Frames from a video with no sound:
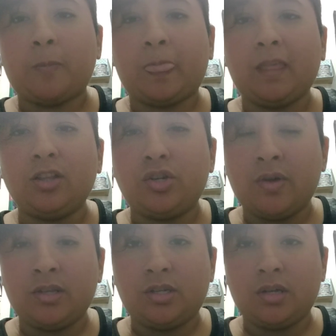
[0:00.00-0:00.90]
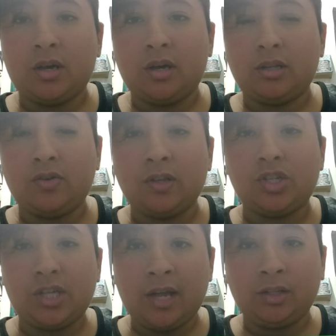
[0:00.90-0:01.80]
a
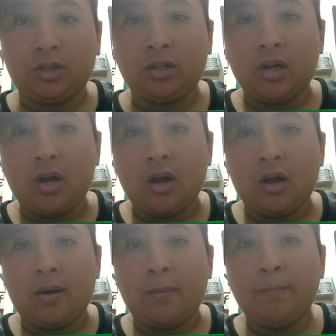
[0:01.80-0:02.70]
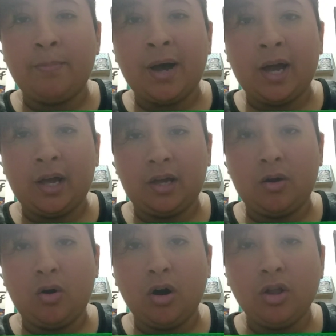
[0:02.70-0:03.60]
transgender by
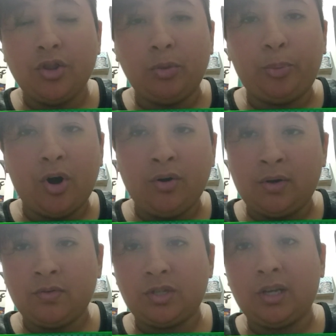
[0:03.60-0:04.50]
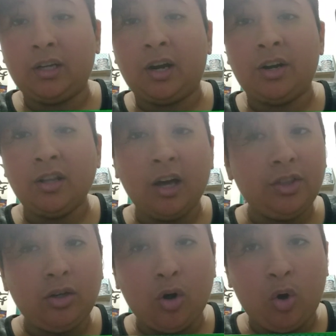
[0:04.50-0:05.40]
other pronouns that are not
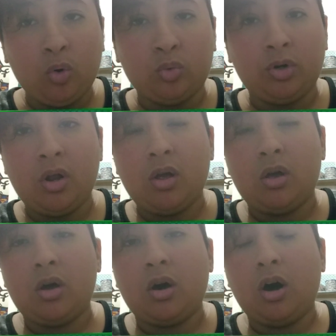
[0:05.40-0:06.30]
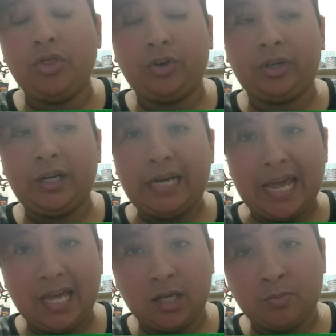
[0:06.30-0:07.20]
their own, other
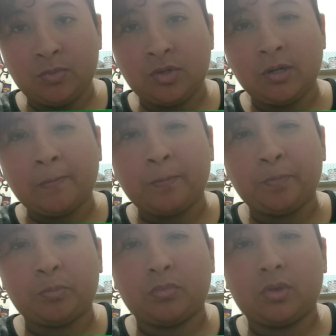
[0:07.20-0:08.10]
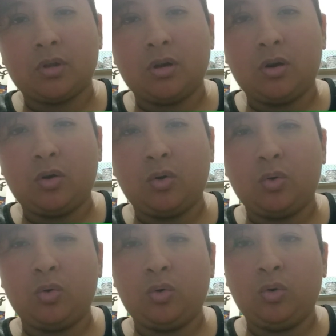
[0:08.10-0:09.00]
names,
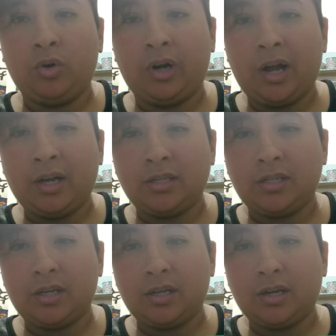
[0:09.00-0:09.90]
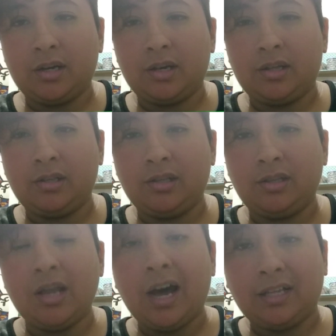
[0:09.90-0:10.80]
or as
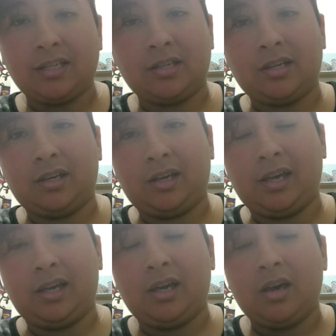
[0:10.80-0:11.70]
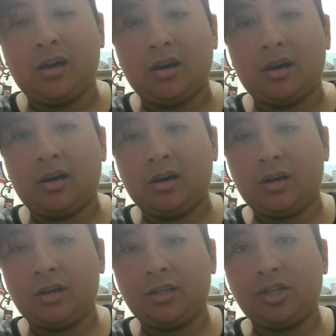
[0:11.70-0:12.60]
not a
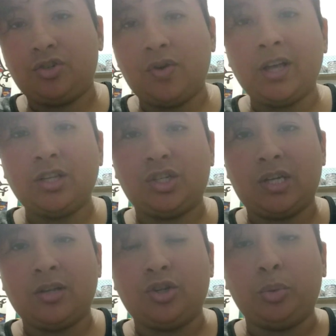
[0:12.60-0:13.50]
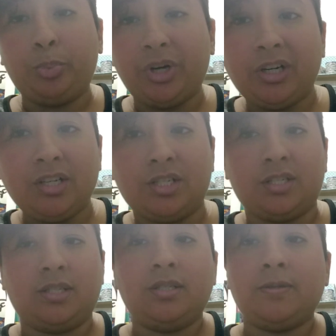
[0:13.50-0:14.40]
transgender person